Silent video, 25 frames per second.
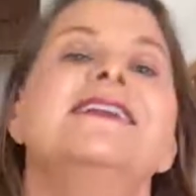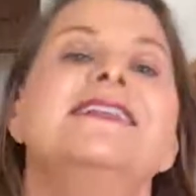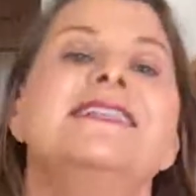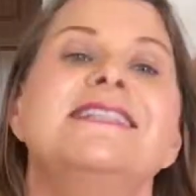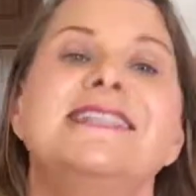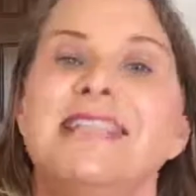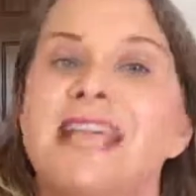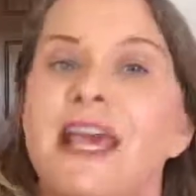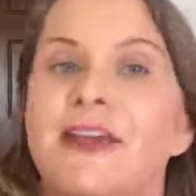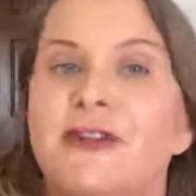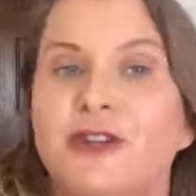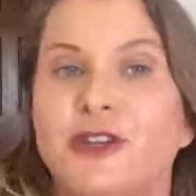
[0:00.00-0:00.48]

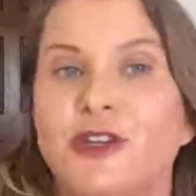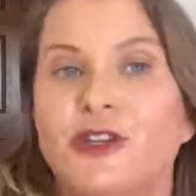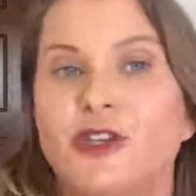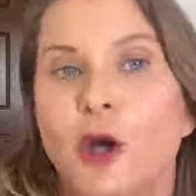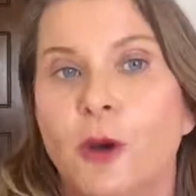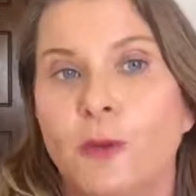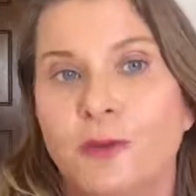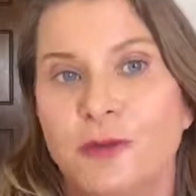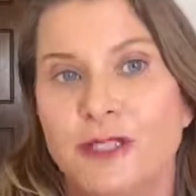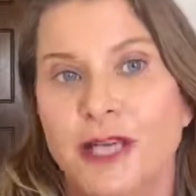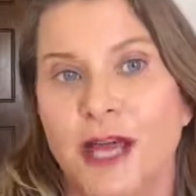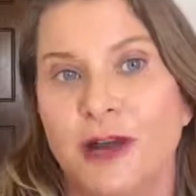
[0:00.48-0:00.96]
to get the
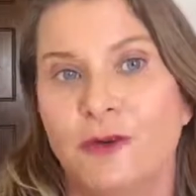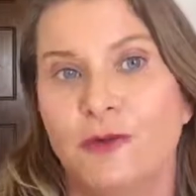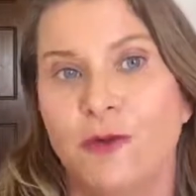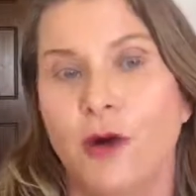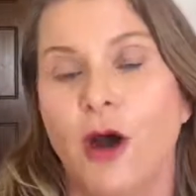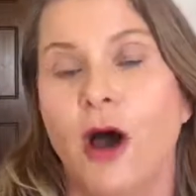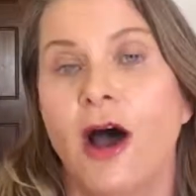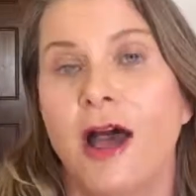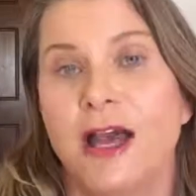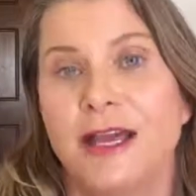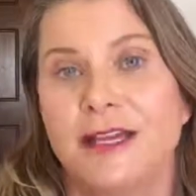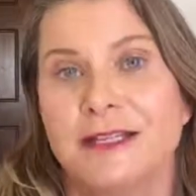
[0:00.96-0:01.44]
job done
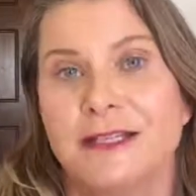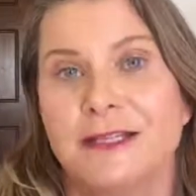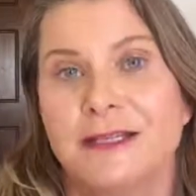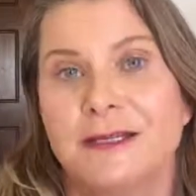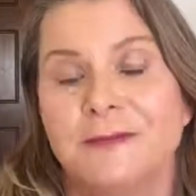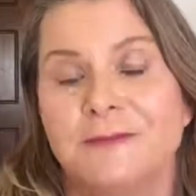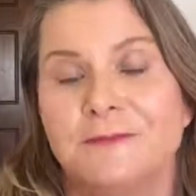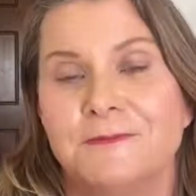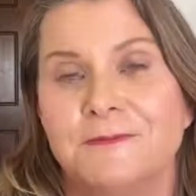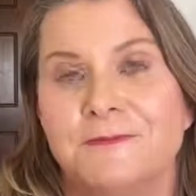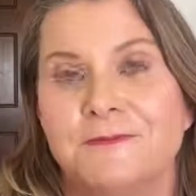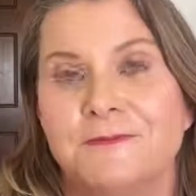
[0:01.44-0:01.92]
right.